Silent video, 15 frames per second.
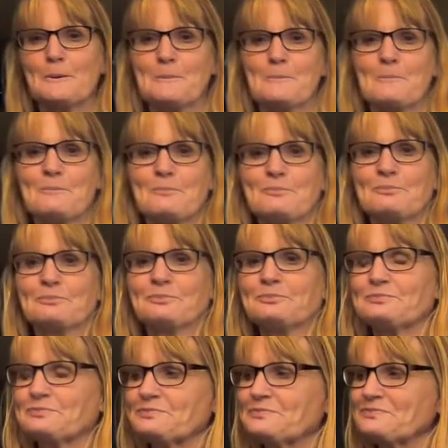
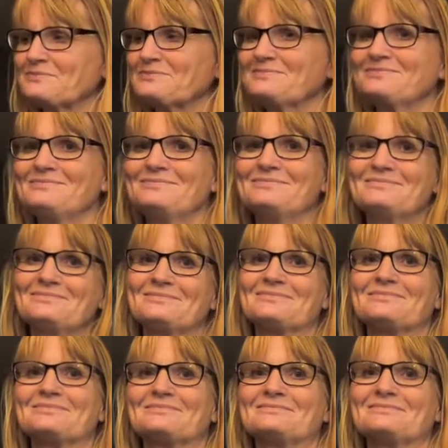
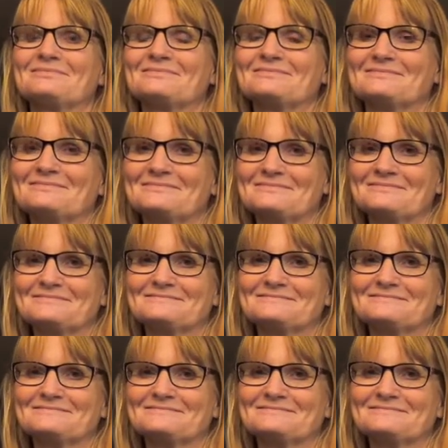[no speech]